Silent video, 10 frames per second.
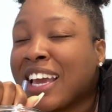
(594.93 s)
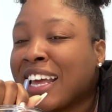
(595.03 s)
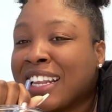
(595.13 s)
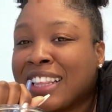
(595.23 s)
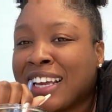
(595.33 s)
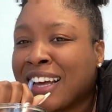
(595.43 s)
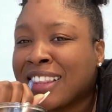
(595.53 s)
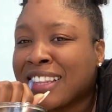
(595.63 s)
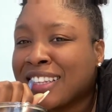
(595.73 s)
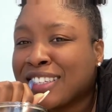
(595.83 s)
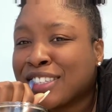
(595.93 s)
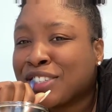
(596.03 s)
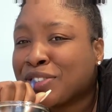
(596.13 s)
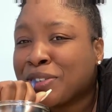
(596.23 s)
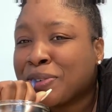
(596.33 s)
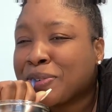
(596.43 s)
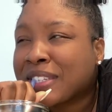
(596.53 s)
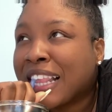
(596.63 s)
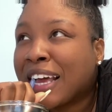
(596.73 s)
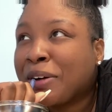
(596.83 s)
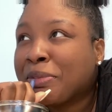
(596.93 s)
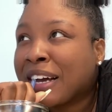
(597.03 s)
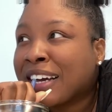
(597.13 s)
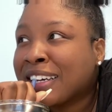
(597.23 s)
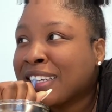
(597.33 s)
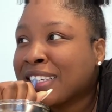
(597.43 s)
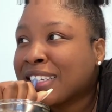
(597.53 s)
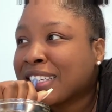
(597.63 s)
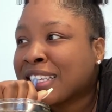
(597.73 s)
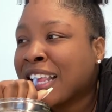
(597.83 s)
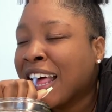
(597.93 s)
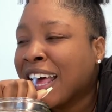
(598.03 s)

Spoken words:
Anything other than this juice, like, oh my goodness.